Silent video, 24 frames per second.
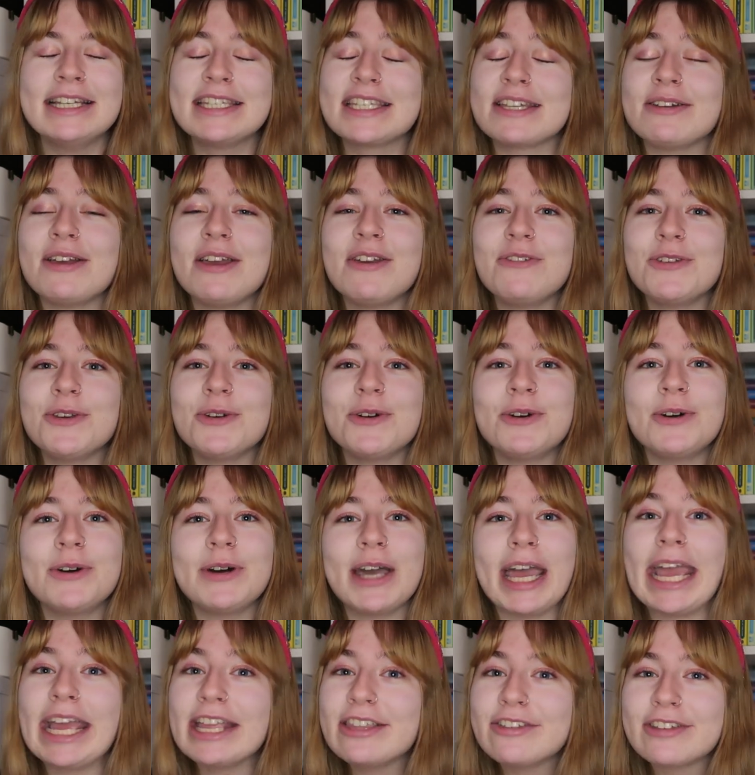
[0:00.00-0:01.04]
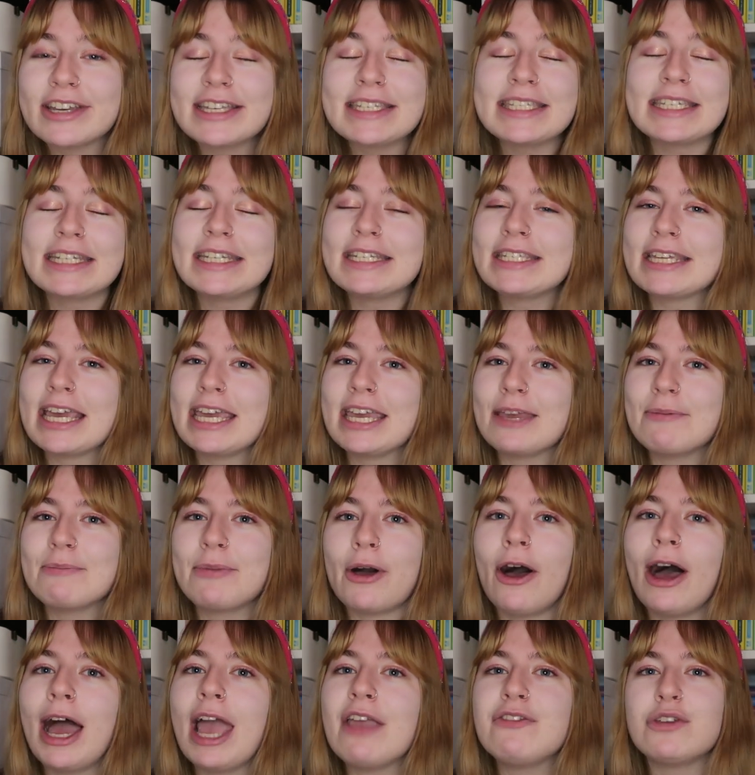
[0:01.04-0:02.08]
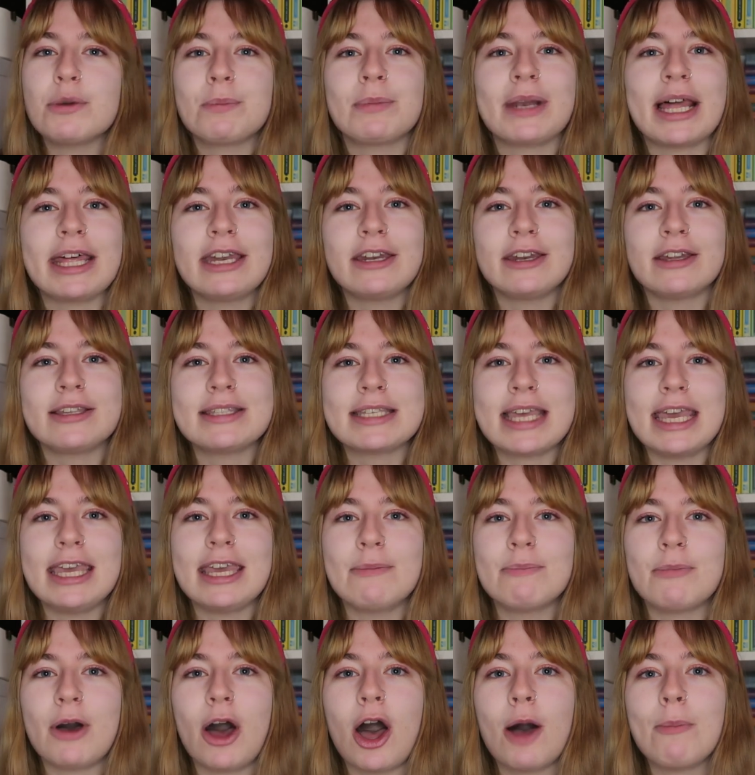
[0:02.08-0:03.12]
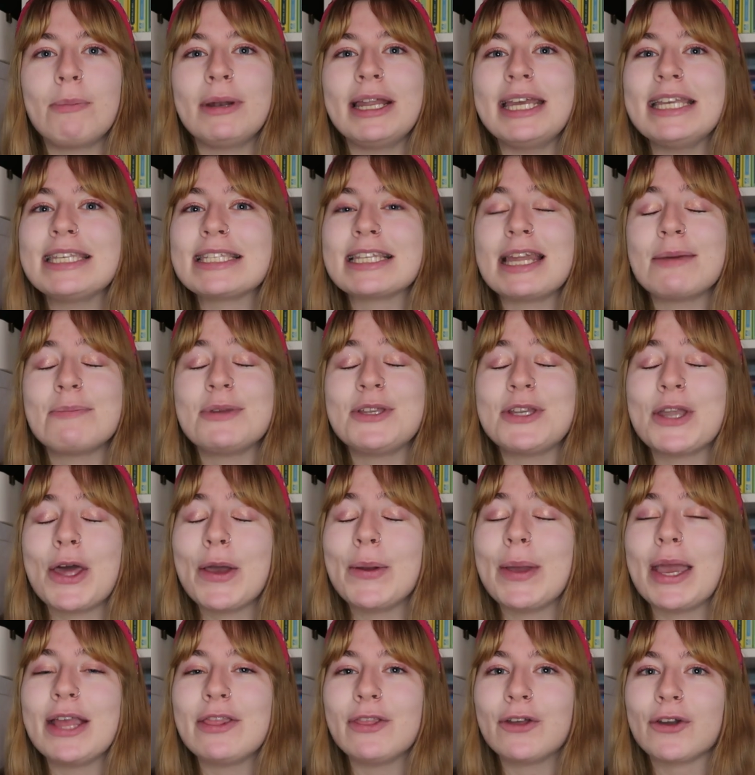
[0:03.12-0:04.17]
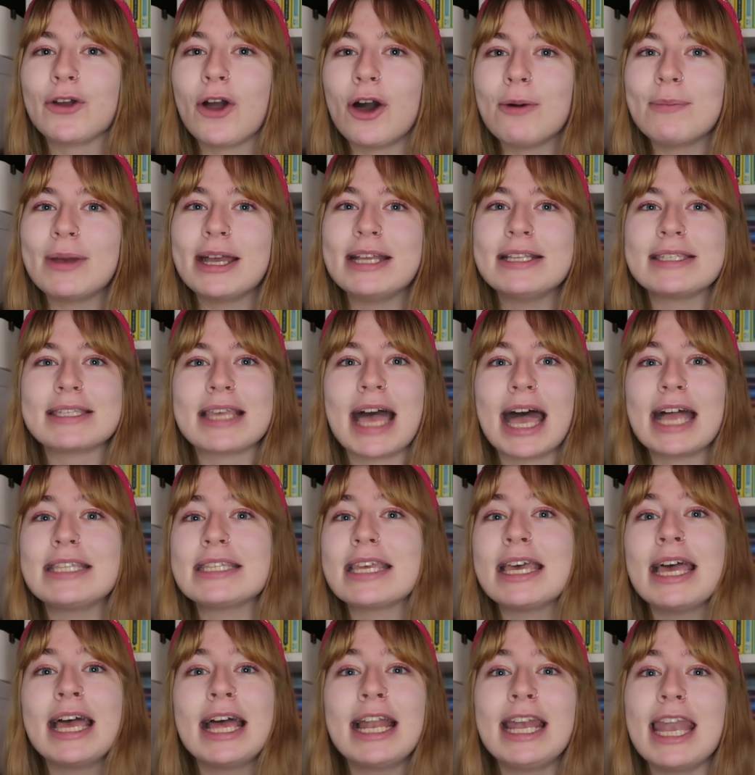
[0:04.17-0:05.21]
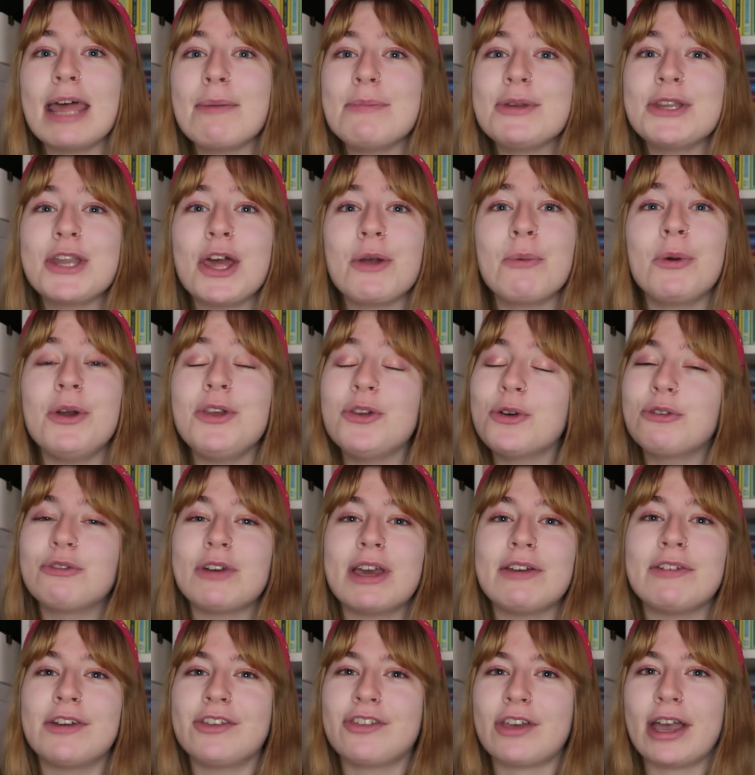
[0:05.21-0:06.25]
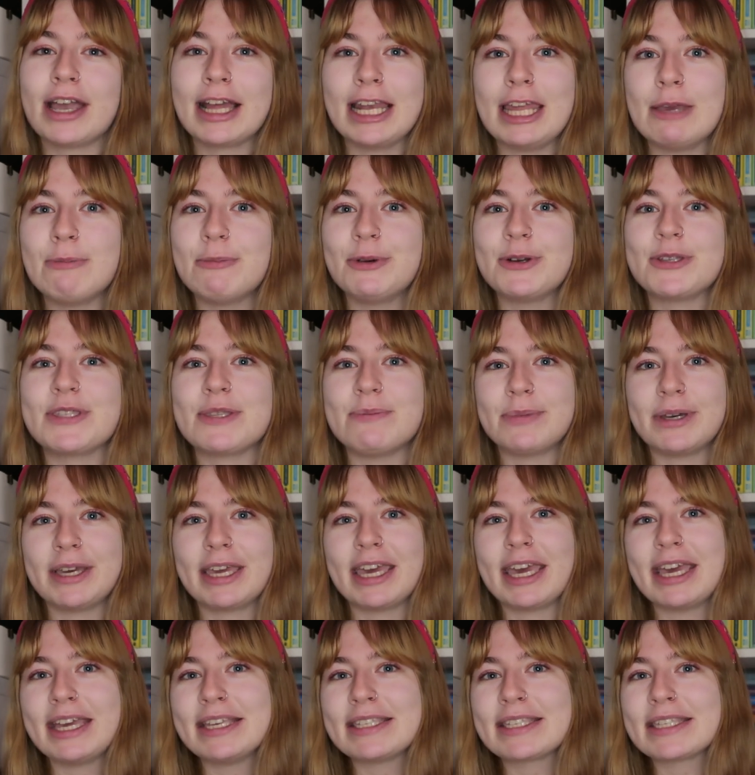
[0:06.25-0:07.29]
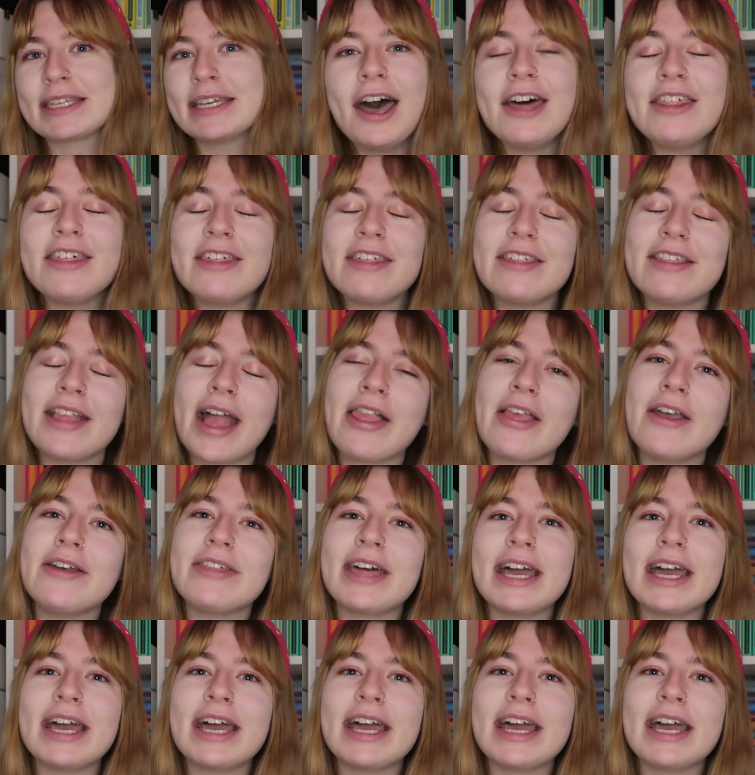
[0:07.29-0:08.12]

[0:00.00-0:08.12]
So if you're interested in taking part, if you're planning on taking part please let me know in the comments and let me know what your favourite Jacqueline Wilson book is. Other than that that